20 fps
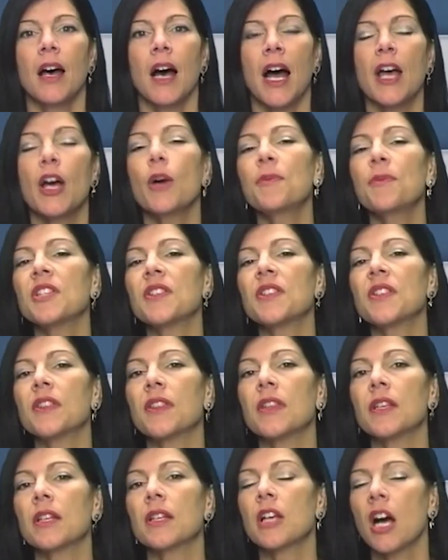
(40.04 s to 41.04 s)
I hope that
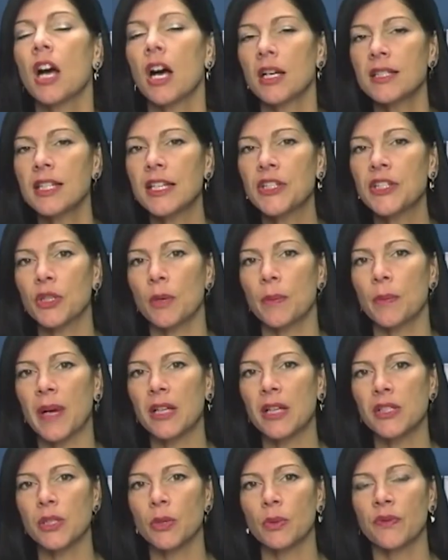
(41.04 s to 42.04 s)
the content you're
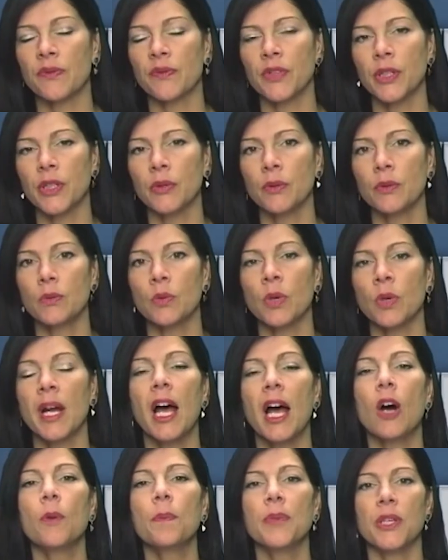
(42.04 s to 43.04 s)
about to review will
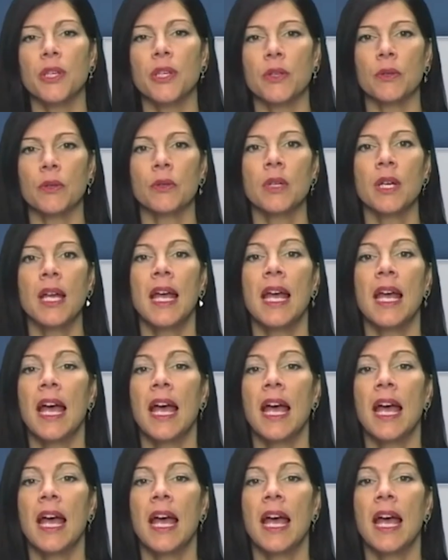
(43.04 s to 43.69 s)
help you,